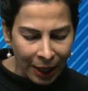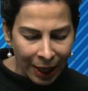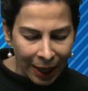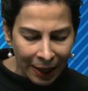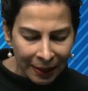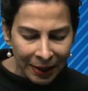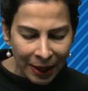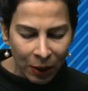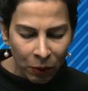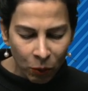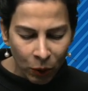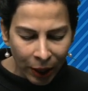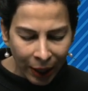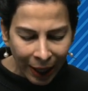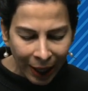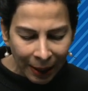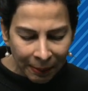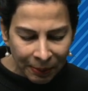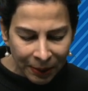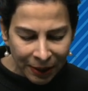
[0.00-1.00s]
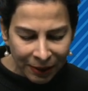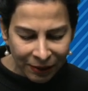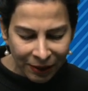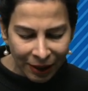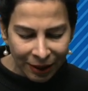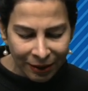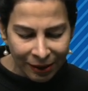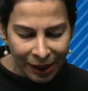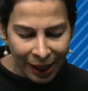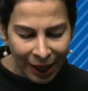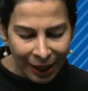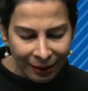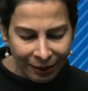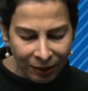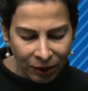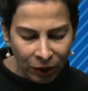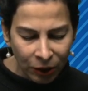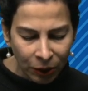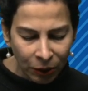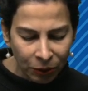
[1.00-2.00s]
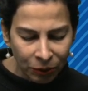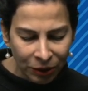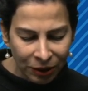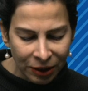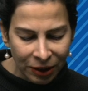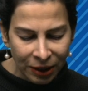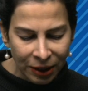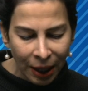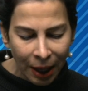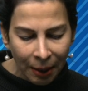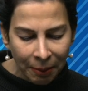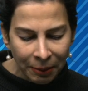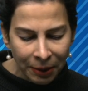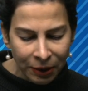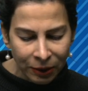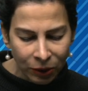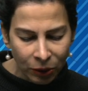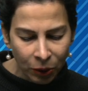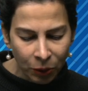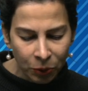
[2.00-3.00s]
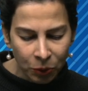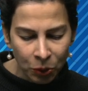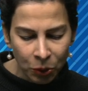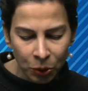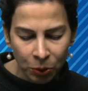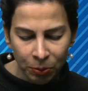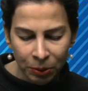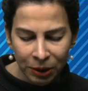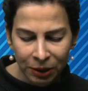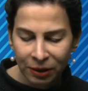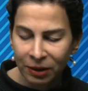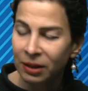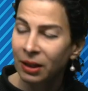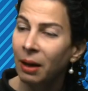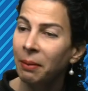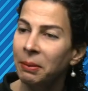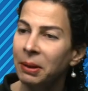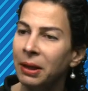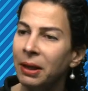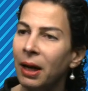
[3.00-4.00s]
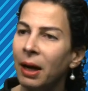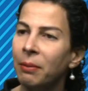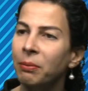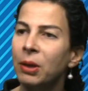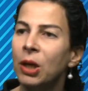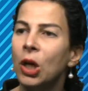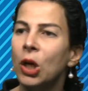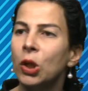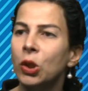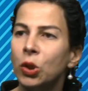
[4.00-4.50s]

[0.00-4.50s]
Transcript: And now what happens is that the sum is going to be summing up